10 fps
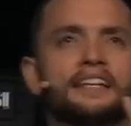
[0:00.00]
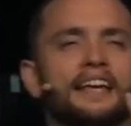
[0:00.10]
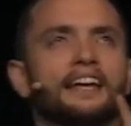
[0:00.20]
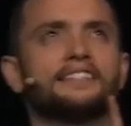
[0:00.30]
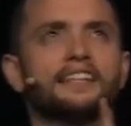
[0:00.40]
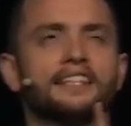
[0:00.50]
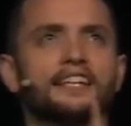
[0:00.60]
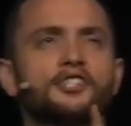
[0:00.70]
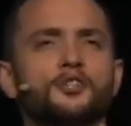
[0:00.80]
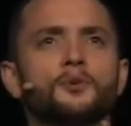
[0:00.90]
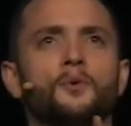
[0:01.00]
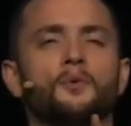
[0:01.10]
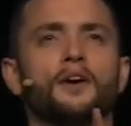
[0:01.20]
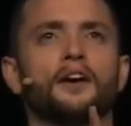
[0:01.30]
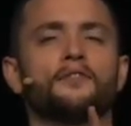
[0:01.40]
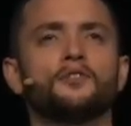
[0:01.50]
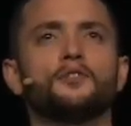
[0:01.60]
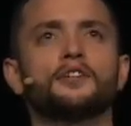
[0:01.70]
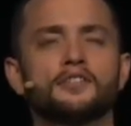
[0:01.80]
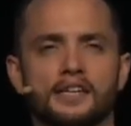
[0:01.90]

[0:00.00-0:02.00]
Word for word: he, he said the issue uh, a few years